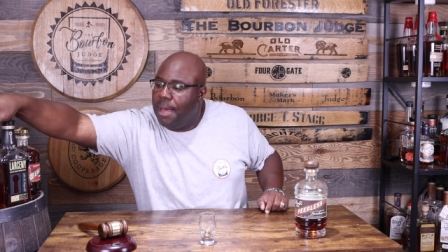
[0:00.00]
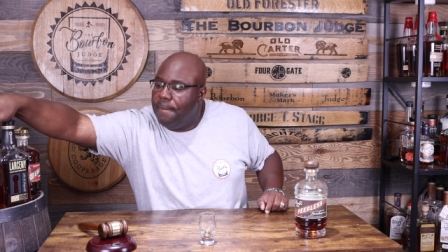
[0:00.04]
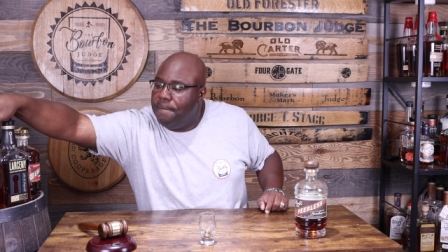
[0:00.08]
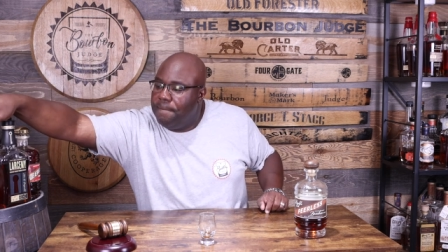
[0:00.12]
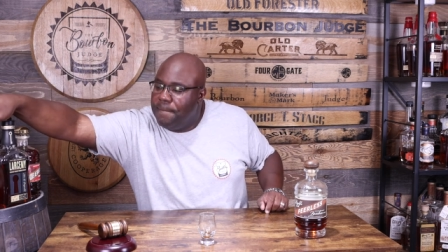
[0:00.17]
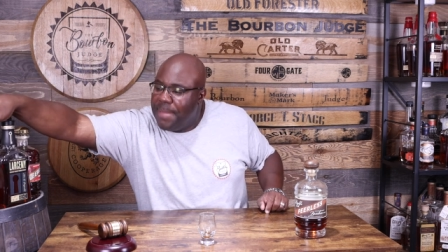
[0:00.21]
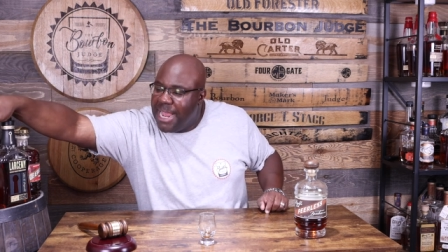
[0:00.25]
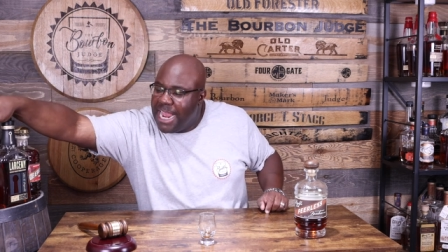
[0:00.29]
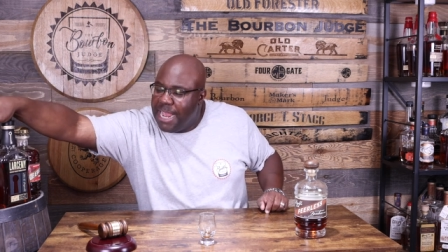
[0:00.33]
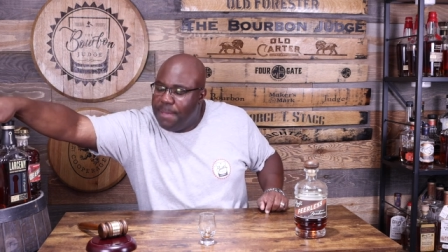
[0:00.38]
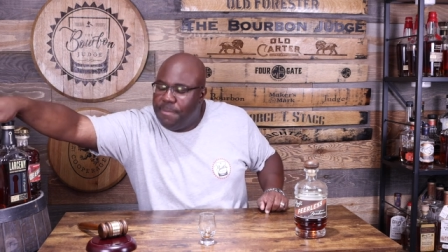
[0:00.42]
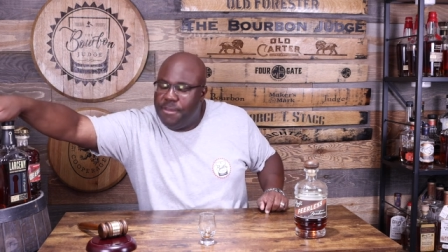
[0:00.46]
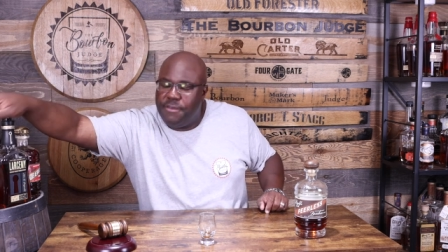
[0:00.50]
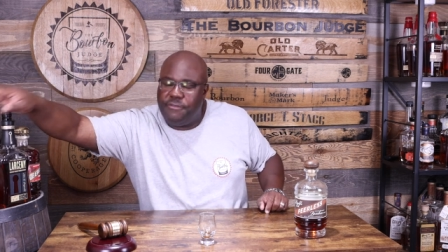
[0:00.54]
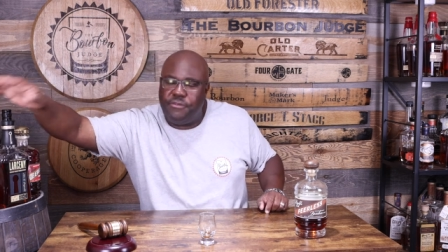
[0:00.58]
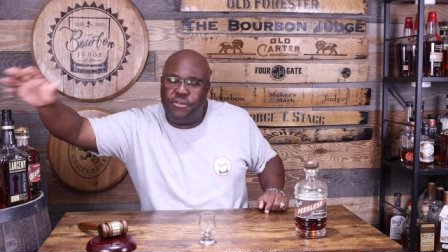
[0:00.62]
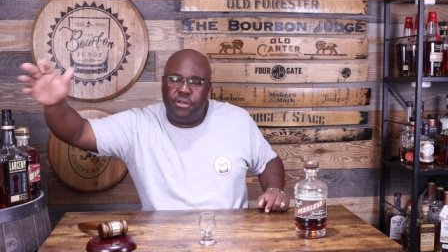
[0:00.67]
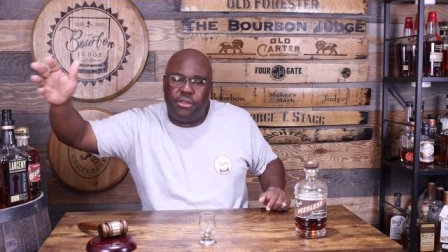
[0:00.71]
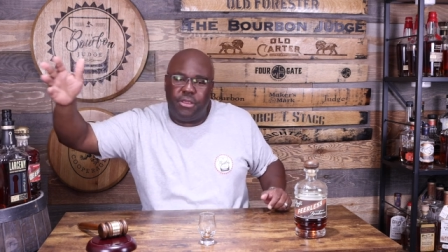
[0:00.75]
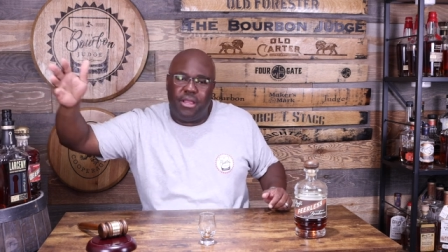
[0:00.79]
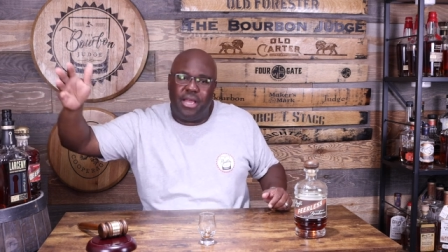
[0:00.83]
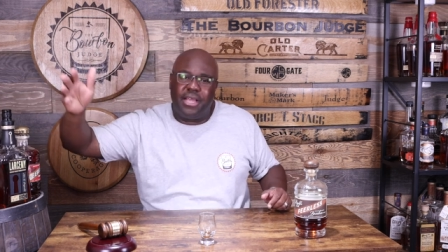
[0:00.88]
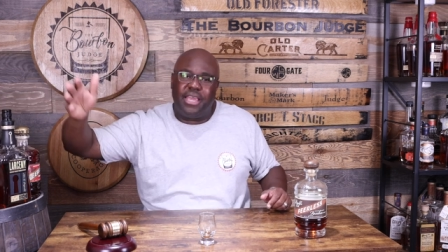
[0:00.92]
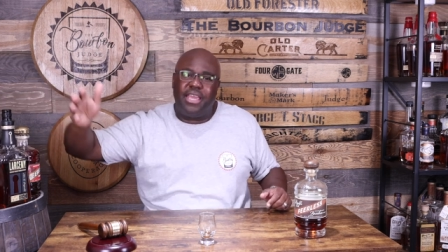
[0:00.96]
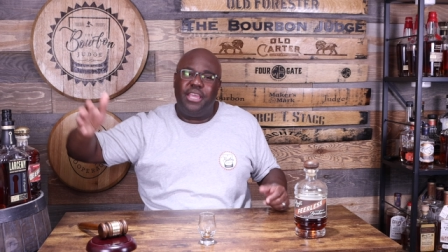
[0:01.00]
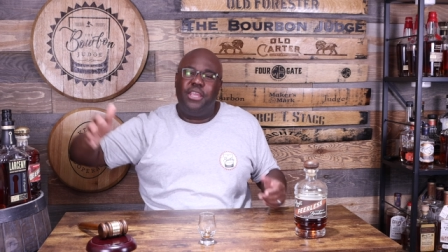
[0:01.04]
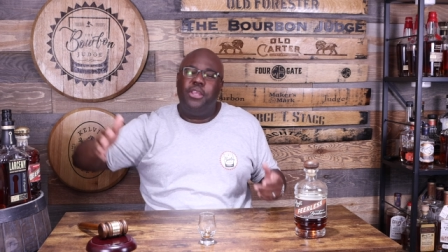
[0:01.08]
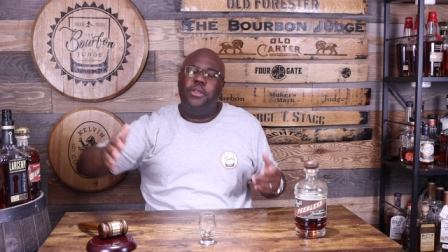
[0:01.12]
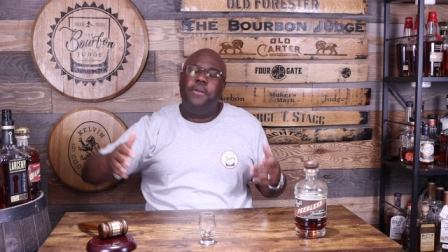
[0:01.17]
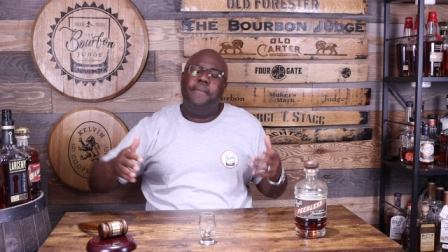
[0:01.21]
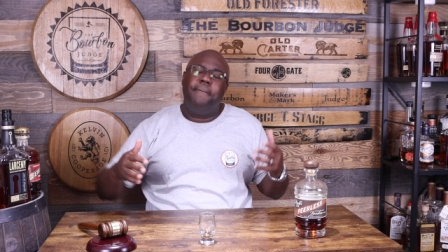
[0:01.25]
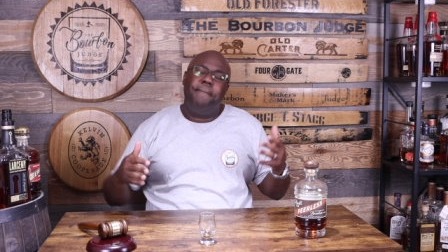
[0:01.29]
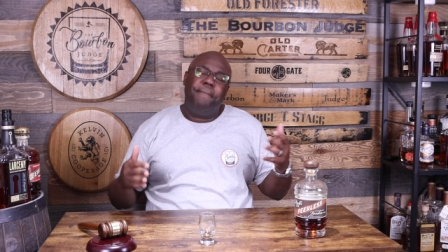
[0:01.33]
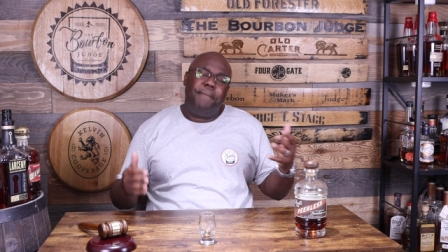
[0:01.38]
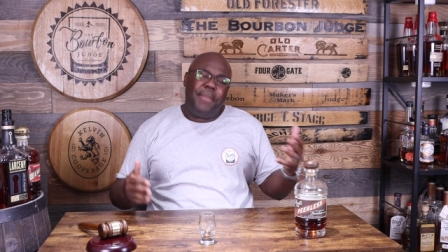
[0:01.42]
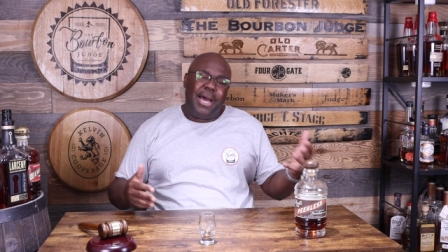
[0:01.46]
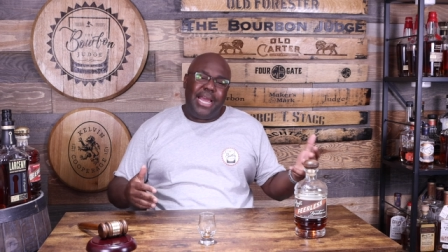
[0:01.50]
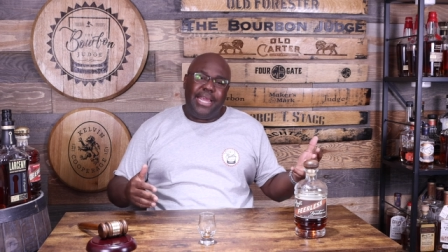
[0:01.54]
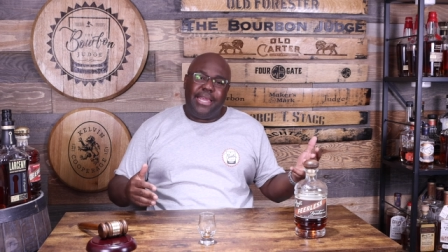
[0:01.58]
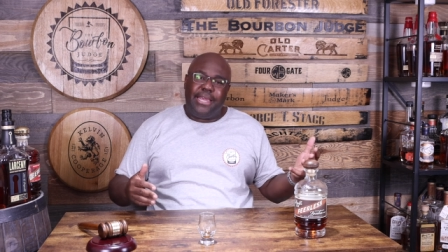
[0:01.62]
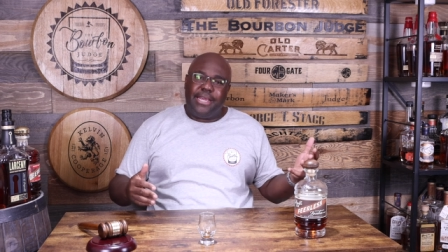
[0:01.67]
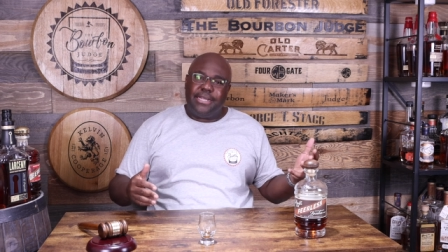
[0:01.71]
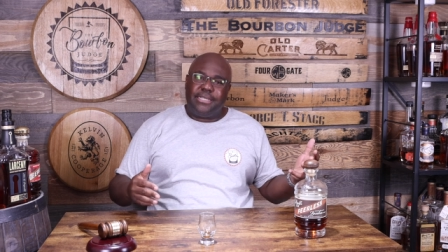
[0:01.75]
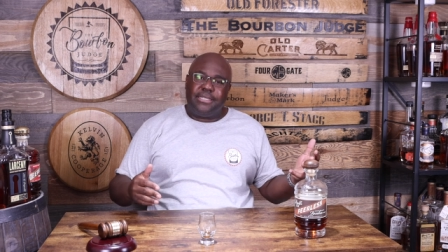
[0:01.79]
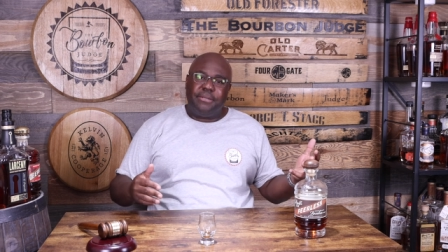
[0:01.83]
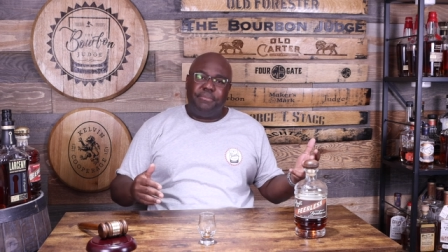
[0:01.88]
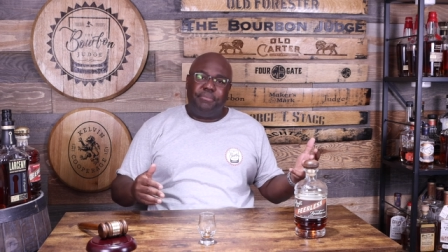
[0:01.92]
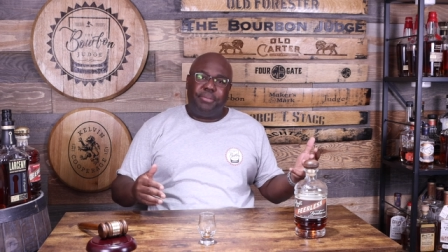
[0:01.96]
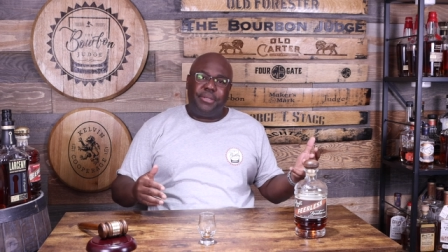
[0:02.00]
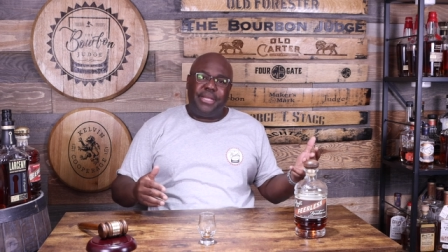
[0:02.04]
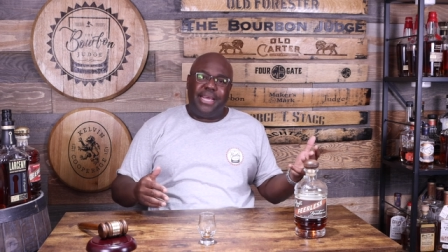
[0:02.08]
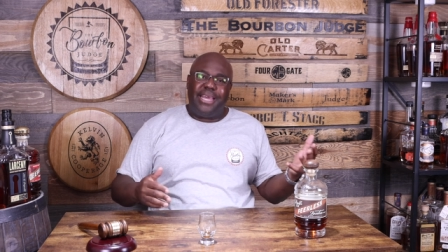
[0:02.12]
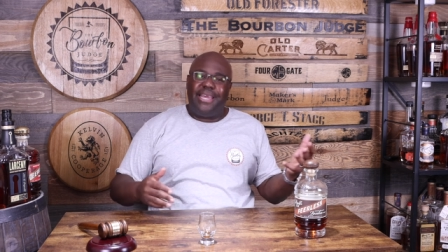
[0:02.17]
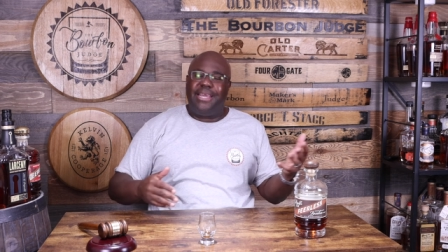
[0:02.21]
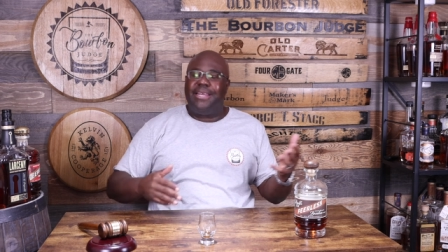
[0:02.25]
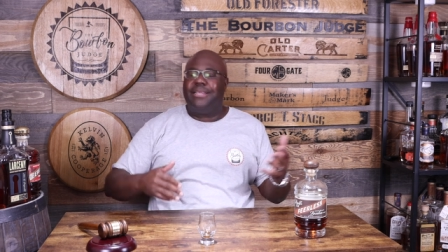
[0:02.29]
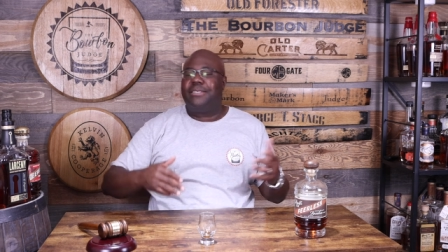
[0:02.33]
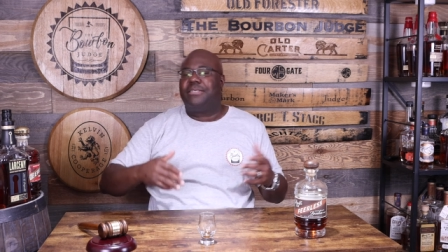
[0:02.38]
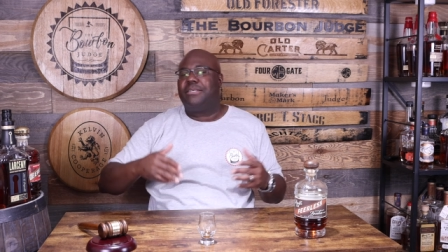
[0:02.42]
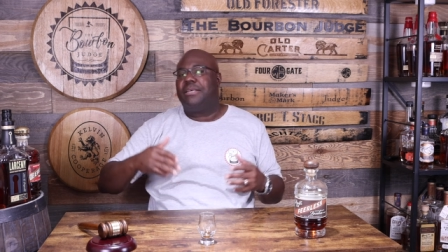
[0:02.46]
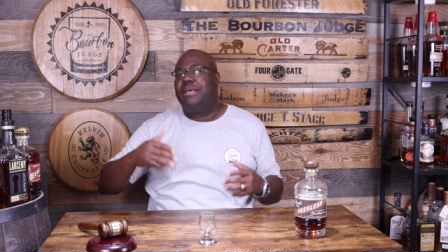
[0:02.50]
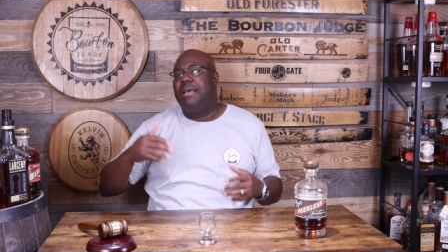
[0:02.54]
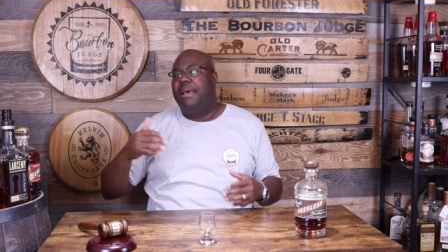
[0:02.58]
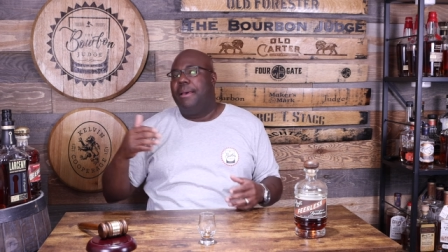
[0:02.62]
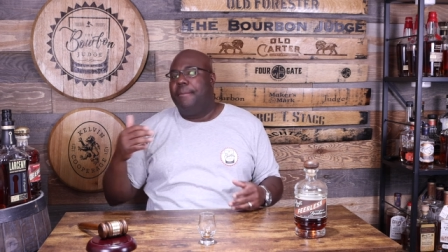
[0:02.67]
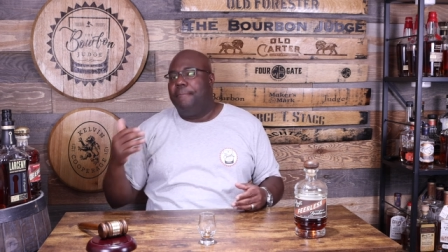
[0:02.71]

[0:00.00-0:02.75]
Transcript: Maybe if you're lucky, might get some Blantons,